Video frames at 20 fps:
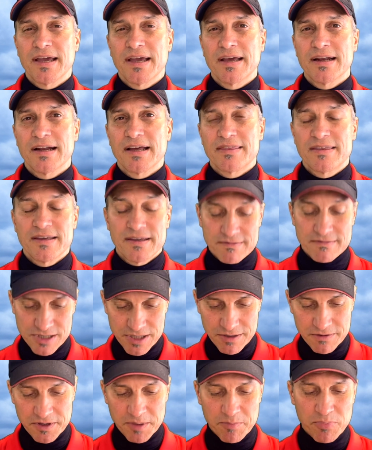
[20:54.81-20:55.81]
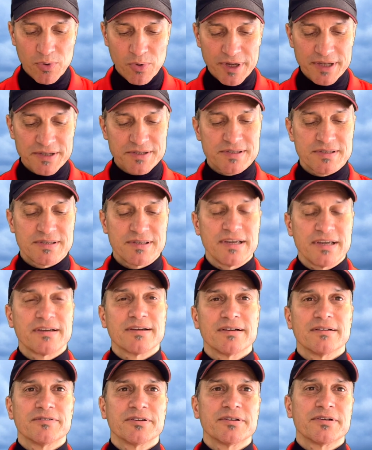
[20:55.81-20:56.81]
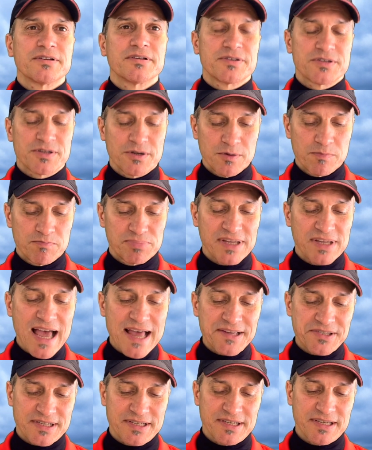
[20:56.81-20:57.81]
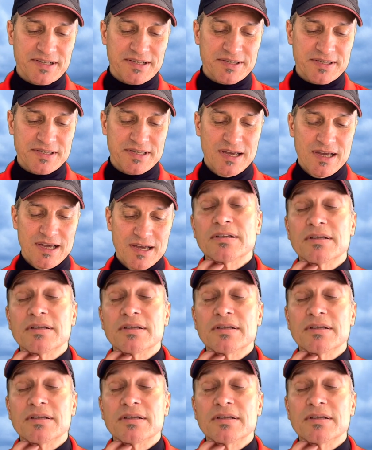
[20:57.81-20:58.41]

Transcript: And I think so the points they covered, so plastics,